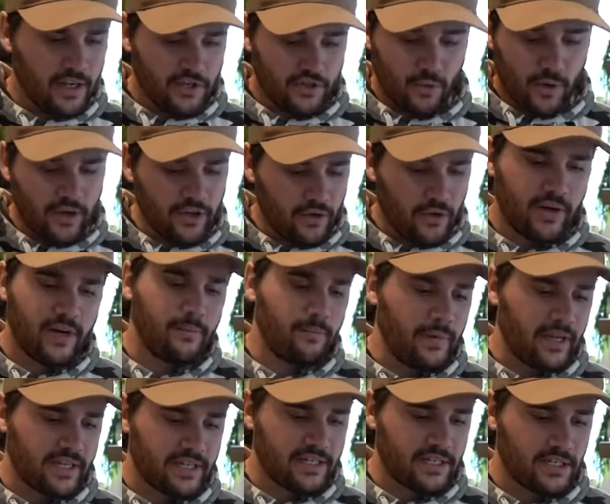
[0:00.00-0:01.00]
So why don't you go ahead and
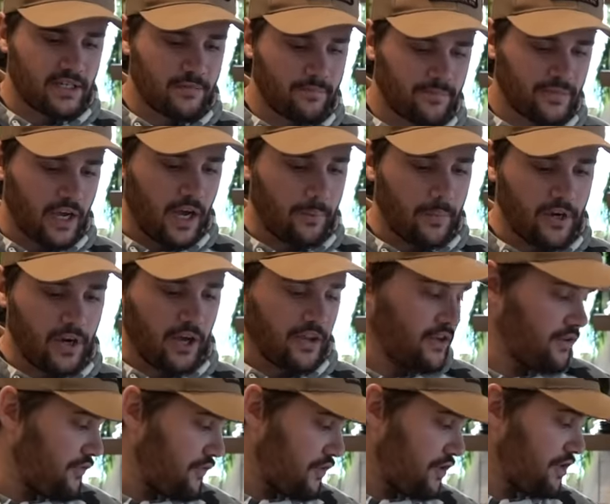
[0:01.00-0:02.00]
mix up
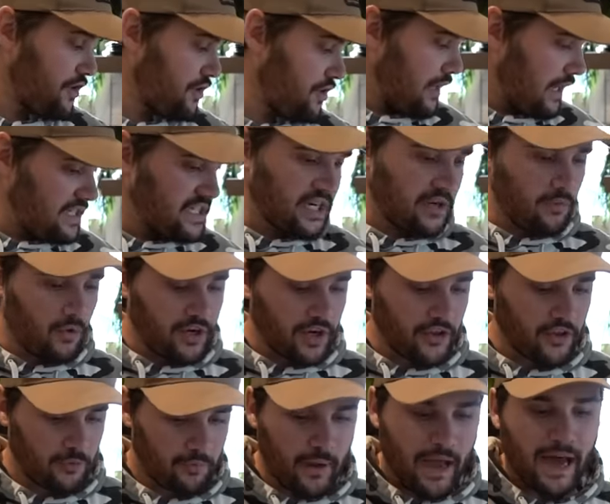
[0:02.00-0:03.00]
another for, I'll say
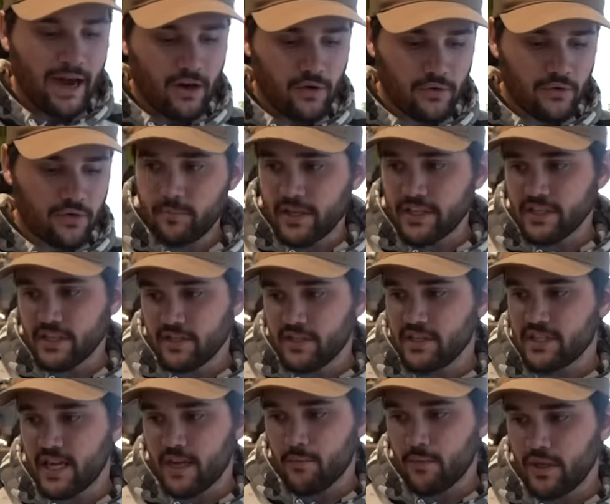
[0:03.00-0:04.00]
another pound, basically the
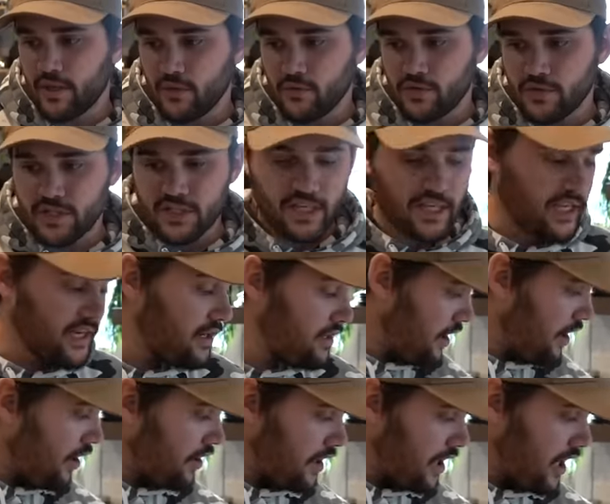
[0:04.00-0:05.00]
same that you just did.
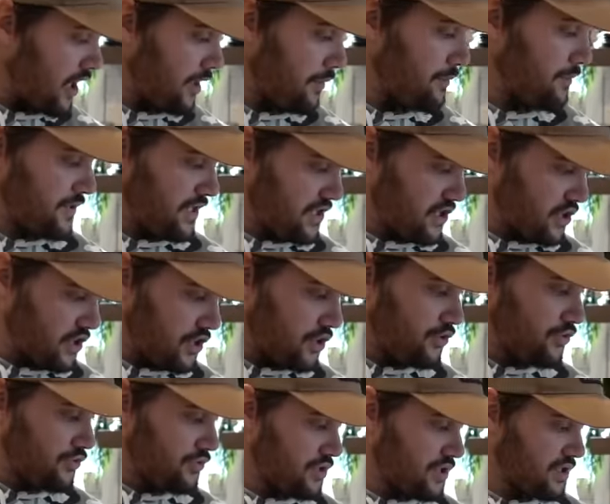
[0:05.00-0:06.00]
I'll cut up this
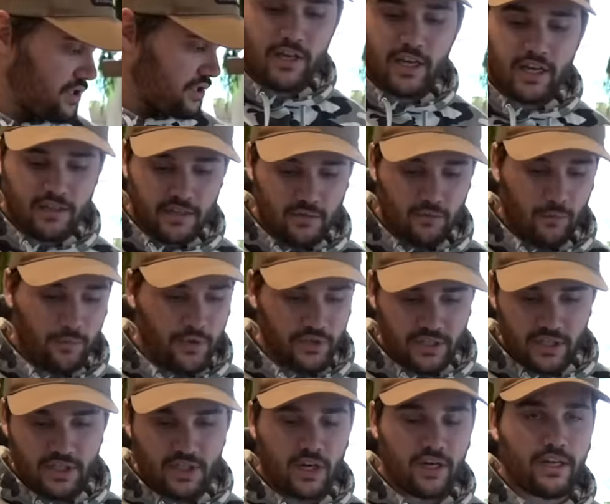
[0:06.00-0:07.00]
goose, and then we'll put
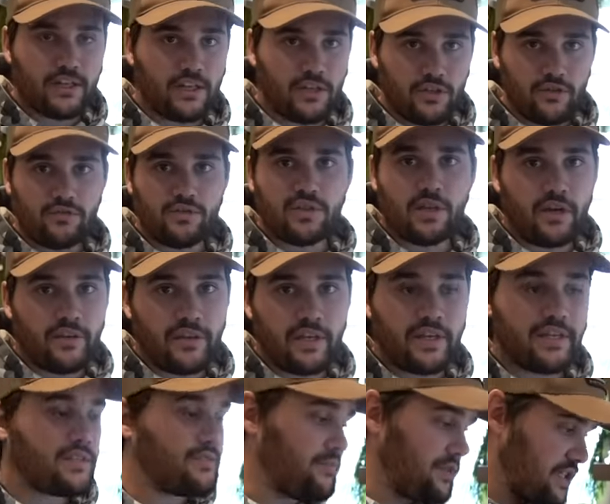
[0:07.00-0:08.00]
the duck and the goose on
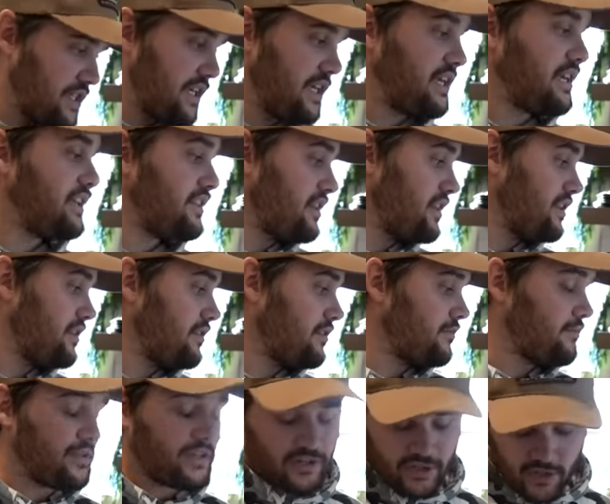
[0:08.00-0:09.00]
this mesquite, and
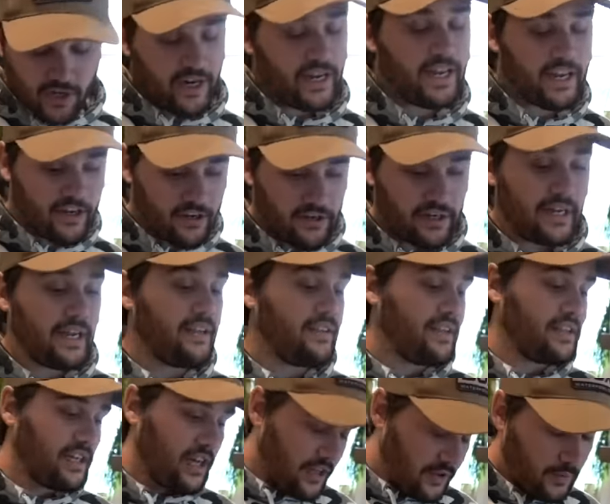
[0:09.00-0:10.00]
then, sorry, hickory, and
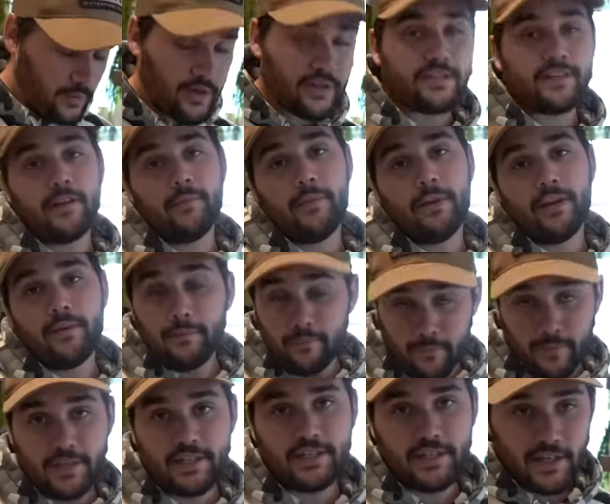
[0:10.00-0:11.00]
then the other one's gonna be
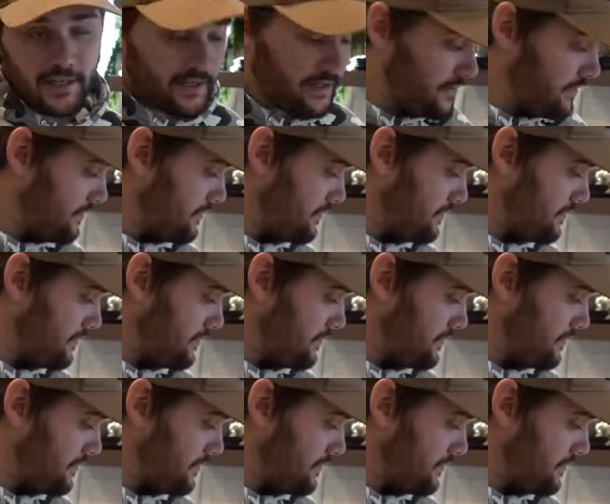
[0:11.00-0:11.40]
mesquite.